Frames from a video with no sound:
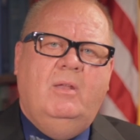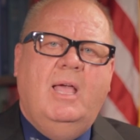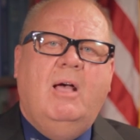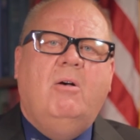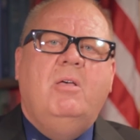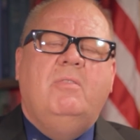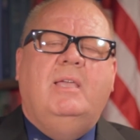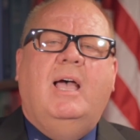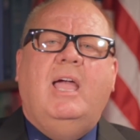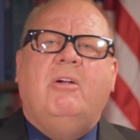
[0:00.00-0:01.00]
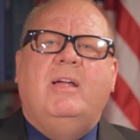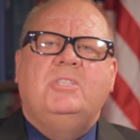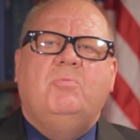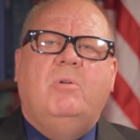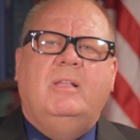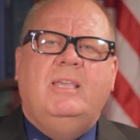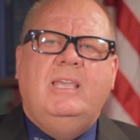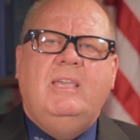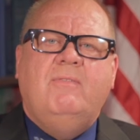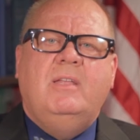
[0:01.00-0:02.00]
Now, the IRS will
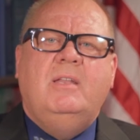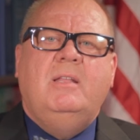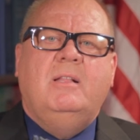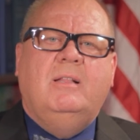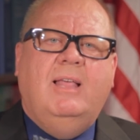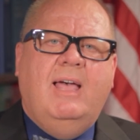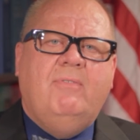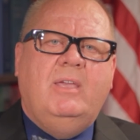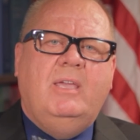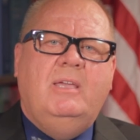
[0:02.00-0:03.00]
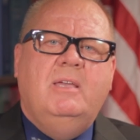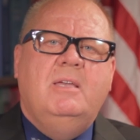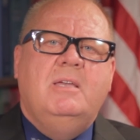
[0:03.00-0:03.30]
even levy